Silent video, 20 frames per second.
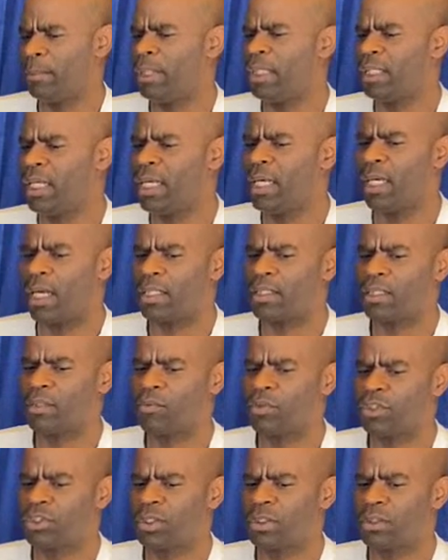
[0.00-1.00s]
I mean, yeah, I think
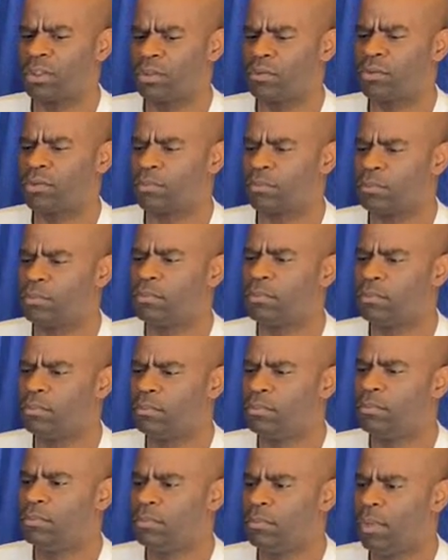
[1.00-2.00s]
we should do some.
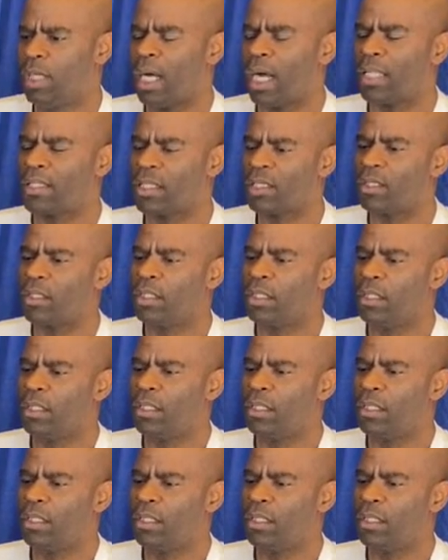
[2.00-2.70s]
I think